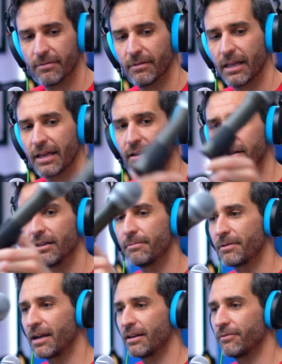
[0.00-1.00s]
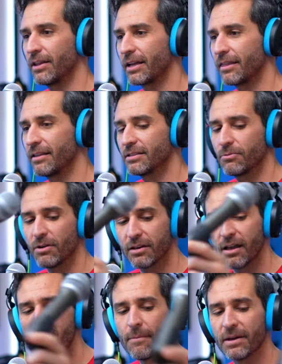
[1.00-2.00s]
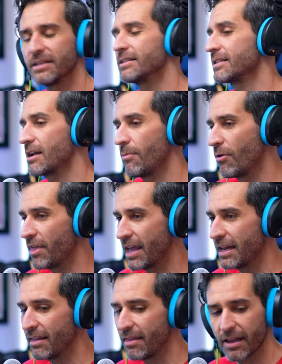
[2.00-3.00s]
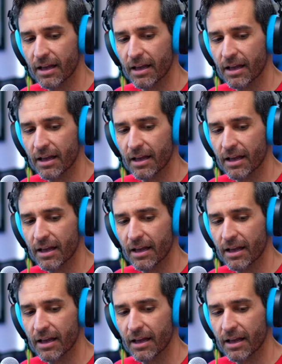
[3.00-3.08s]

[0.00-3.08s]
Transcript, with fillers: like a clip kind of like this one, but it doesn't come with anything